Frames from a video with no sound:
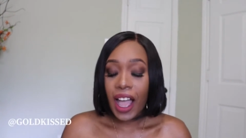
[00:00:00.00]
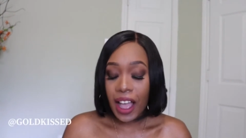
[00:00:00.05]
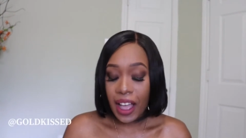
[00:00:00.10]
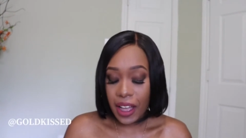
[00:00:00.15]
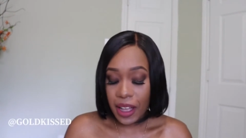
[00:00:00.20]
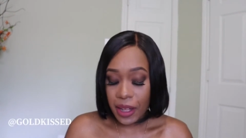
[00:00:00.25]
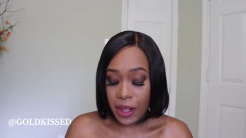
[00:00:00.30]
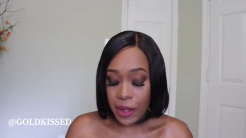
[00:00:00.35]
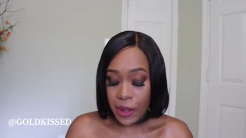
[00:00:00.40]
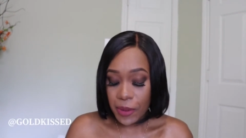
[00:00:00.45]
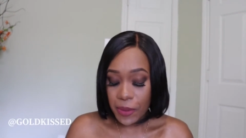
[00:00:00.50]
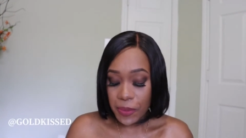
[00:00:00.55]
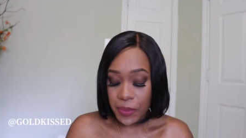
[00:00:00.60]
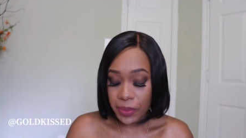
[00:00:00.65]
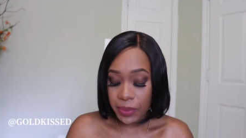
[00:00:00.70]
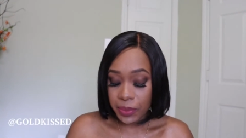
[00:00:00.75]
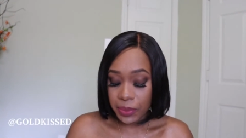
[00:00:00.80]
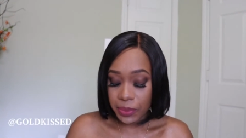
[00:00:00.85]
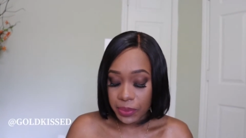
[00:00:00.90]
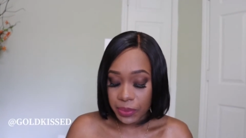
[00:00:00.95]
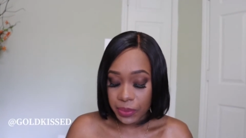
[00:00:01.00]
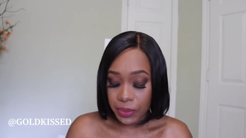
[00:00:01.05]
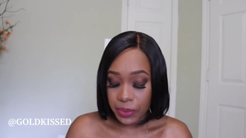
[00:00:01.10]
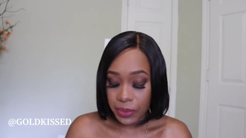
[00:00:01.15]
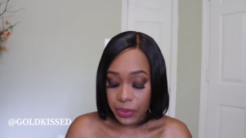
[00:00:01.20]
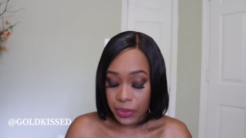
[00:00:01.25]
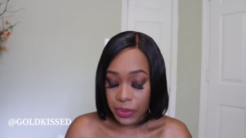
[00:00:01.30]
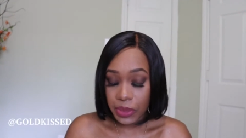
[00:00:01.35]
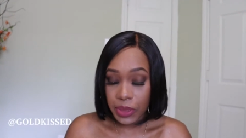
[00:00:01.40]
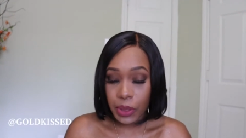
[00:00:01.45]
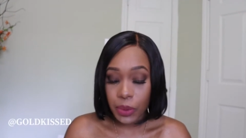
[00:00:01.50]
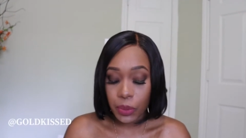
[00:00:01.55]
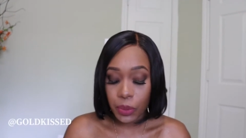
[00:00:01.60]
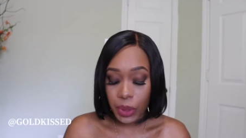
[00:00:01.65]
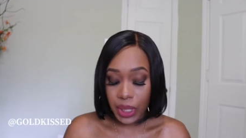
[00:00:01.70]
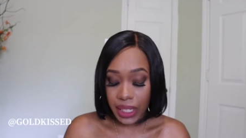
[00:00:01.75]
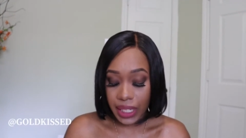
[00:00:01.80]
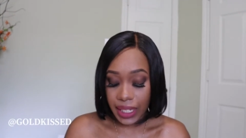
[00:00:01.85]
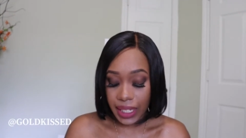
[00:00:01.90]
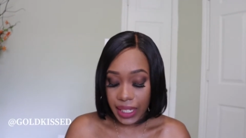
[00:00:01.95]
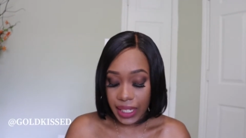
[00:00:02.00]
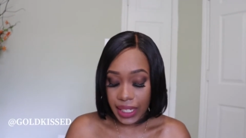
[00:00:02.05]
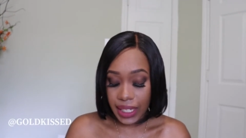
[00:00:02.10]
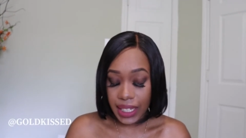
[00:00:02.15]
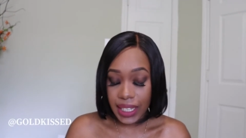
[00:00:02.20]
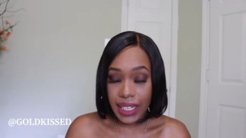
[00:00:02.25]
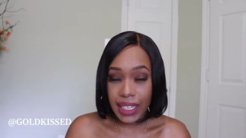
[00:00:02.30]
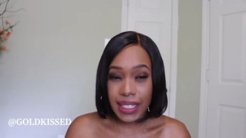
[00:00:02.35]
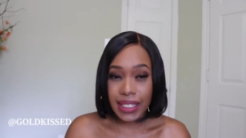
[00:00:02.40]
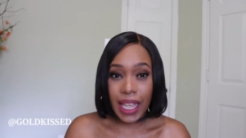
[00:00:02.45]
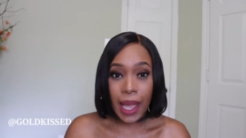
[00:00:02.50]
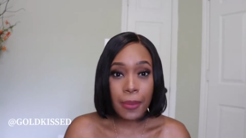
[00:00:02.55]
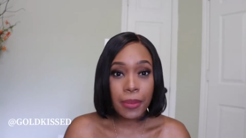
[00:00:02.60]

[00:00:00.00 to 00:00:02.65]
The wig is,